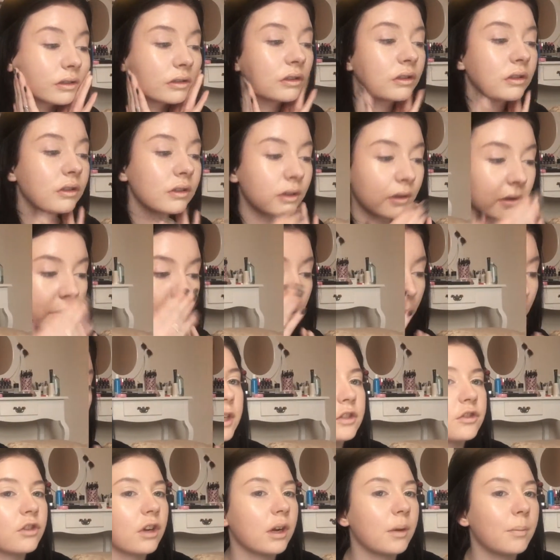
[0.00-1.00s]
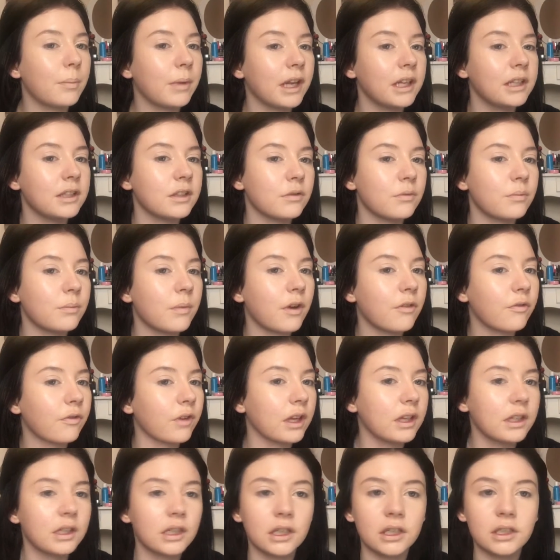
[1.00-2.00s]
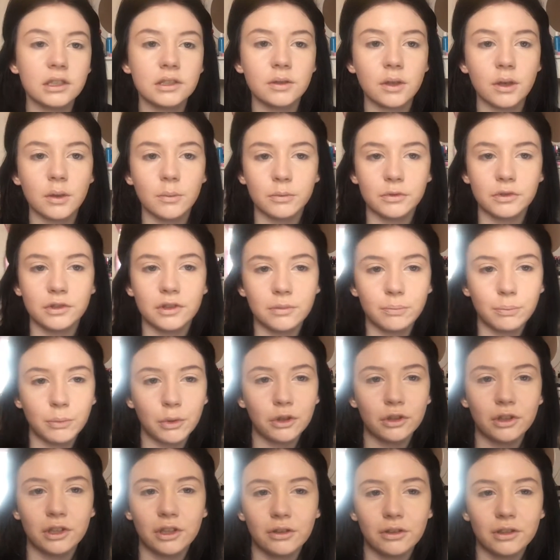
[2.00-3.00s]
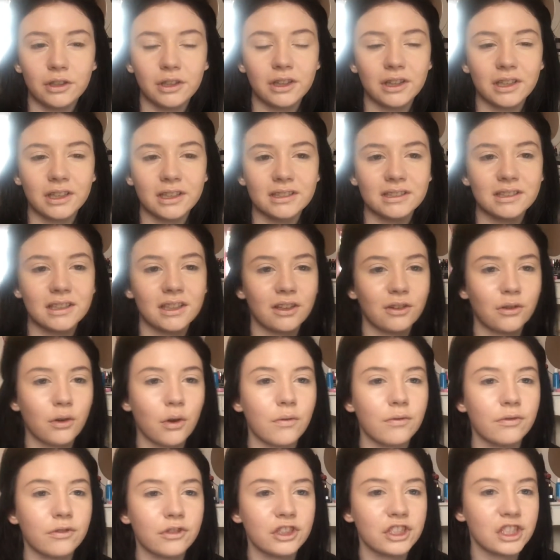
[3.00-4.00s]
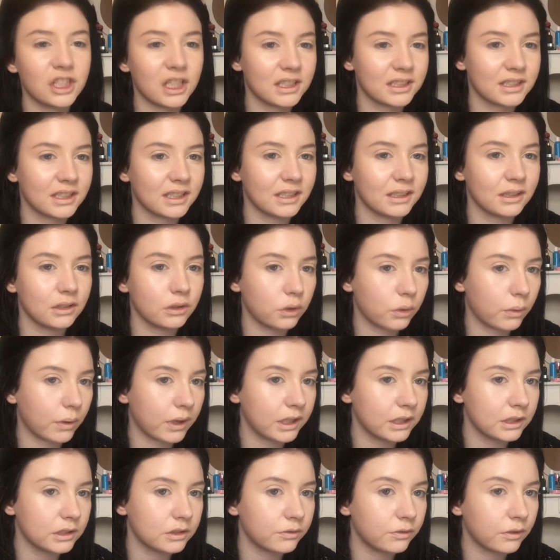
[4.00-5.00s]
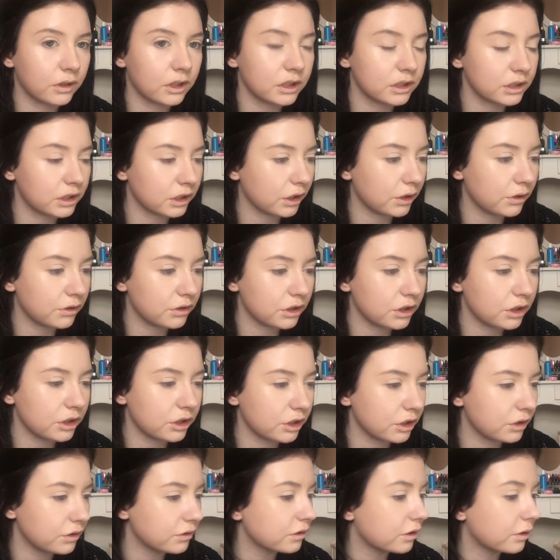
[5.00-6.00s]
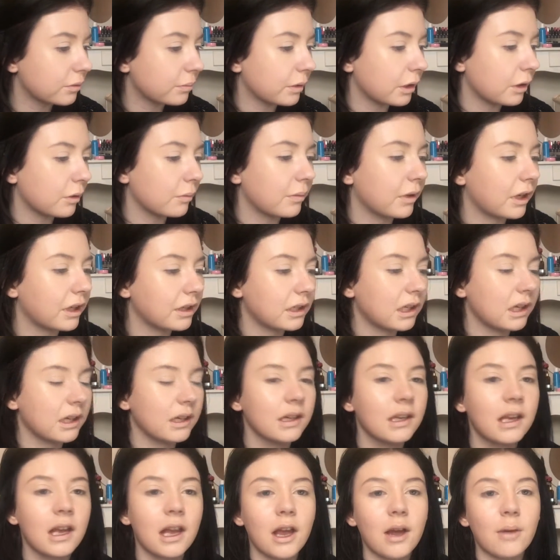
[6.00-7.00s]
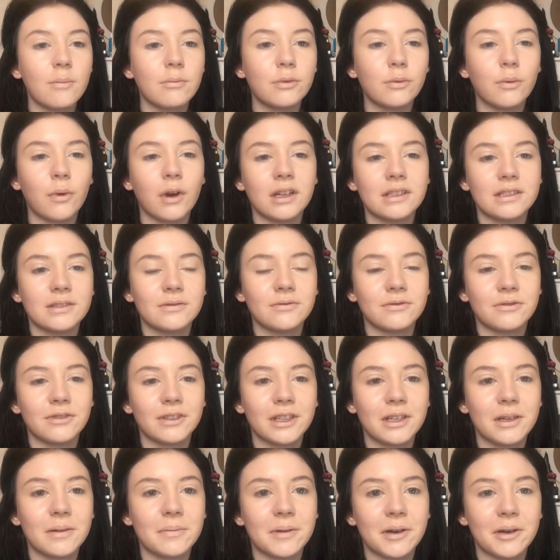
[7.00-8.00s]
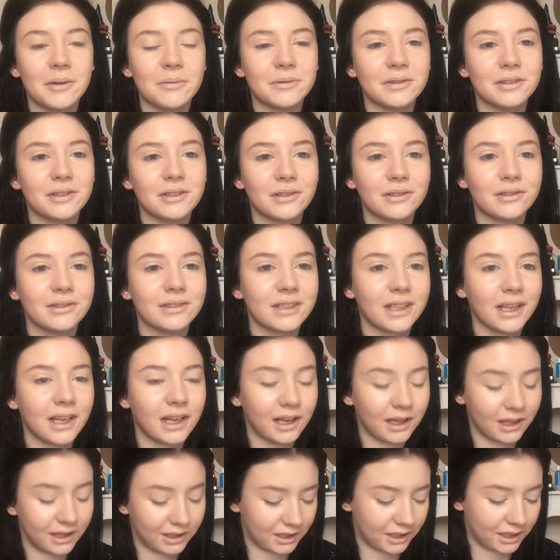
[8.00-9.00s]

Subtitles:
Wasn't too bad trying to blend it with my fingers, but the only thing is that the coverage isn't quite as full as it usually is using the beauty blender. But what I didn't think about was concealer.